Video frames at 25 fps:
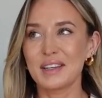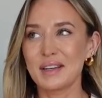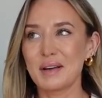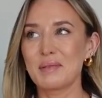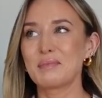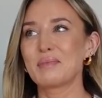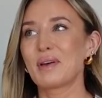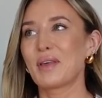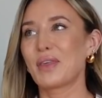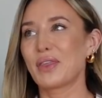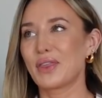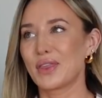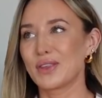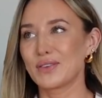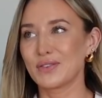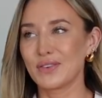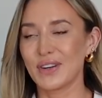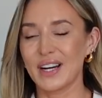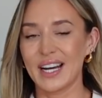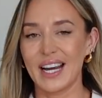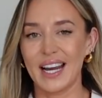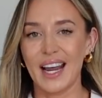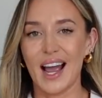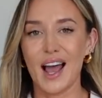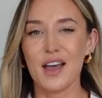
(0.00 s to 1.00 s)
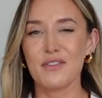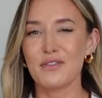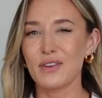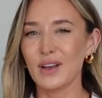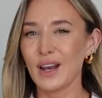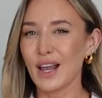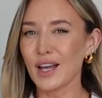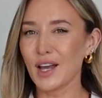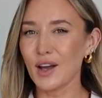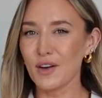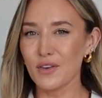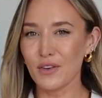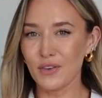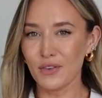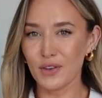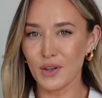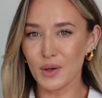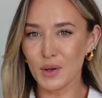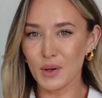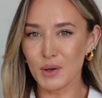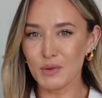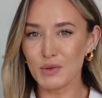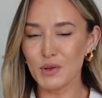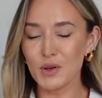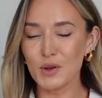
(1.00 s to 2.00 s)
number 3, I feel like a
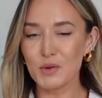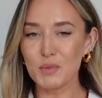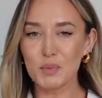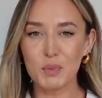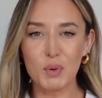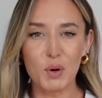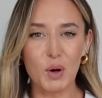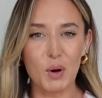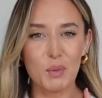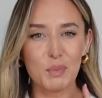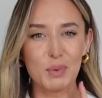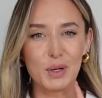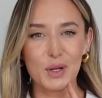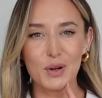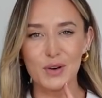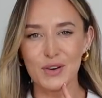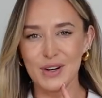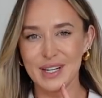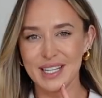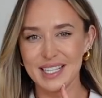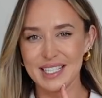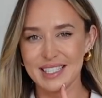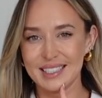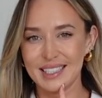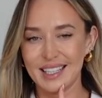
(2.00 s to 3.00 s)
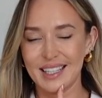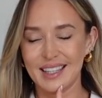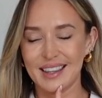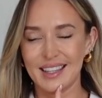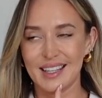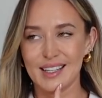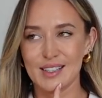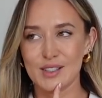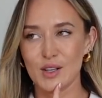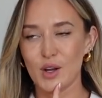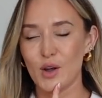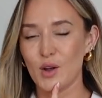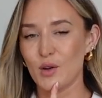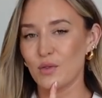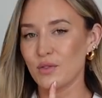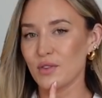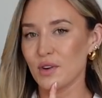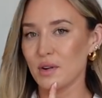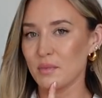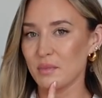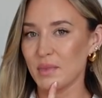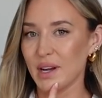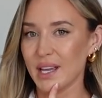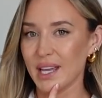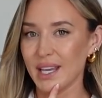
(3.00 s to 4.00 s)
few of you have probably already seen this over
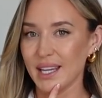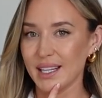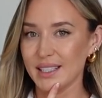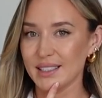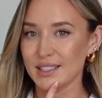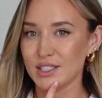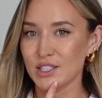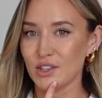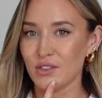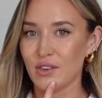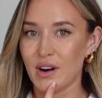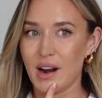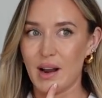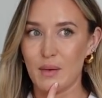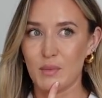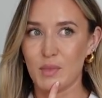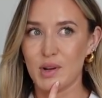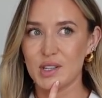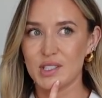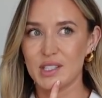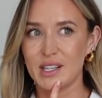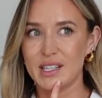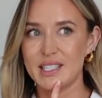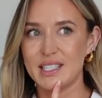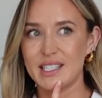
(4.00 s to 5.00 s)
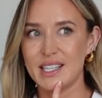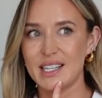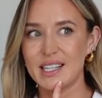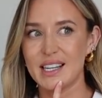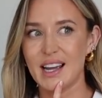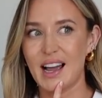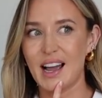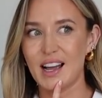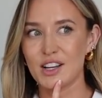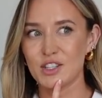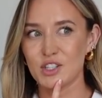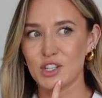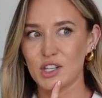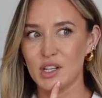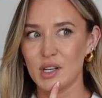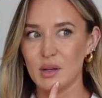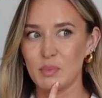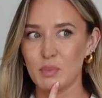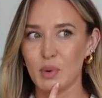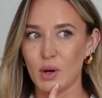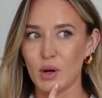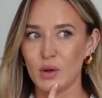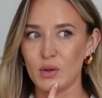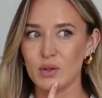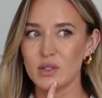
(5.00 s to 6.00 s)
on my Instagram, because I did actually
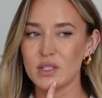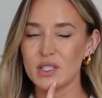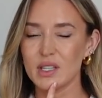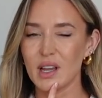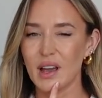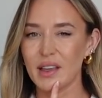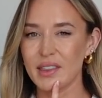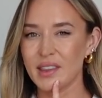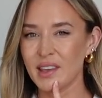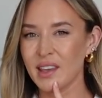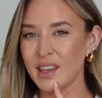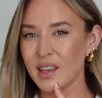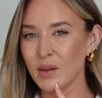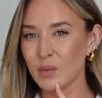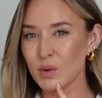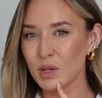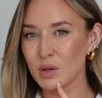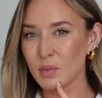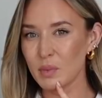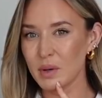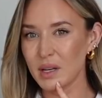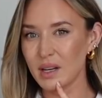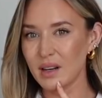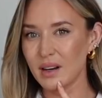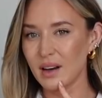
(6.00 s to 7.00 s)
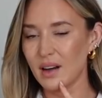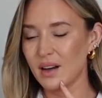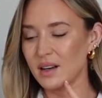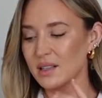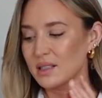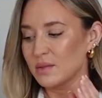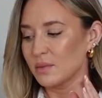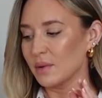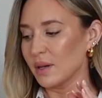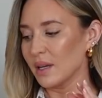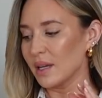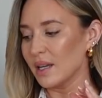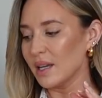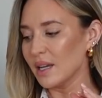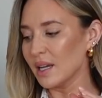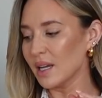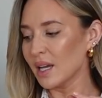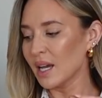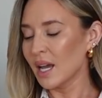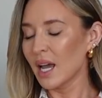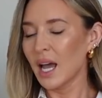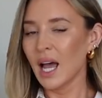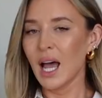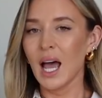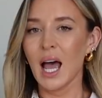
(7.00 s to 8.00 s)
post it, I think it would have been last week,
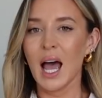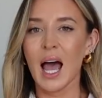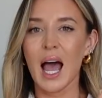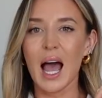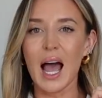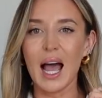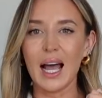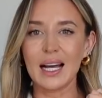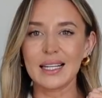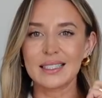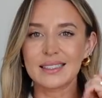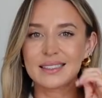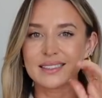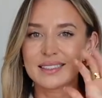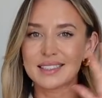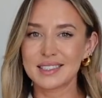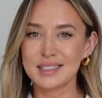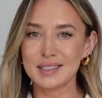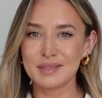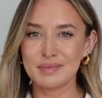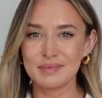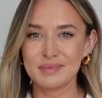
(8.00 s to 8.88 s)
and